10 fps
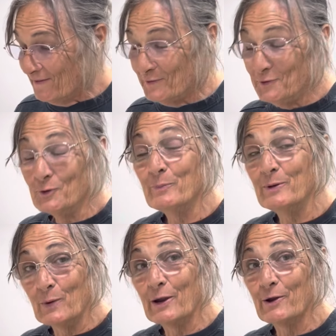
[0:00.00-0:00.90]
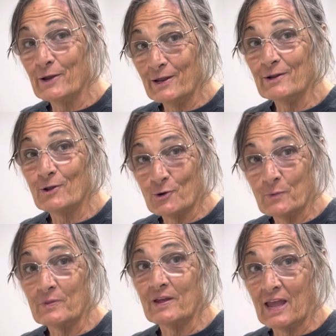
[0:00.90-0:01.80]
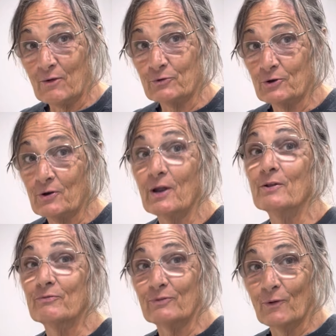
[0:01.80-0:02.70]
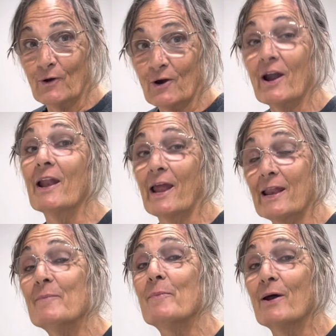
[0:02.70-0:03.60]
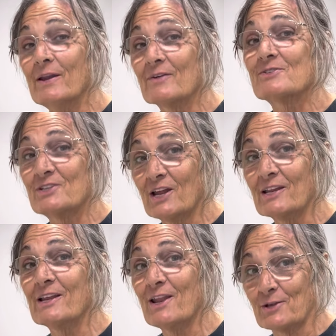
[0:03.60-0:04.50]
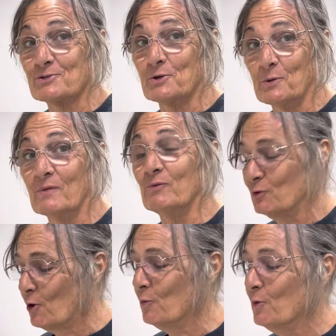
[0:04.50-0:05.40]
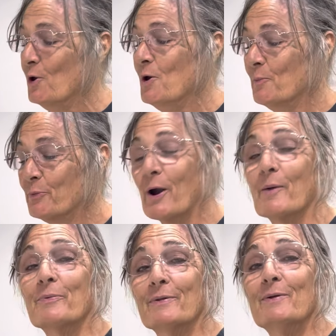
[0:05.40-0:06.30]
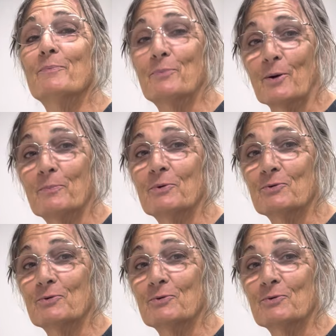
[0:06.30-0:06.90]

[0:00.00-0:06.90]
You'll be wearing it along with the counter and the floor and anybody else standing next to you if you don't properly burp your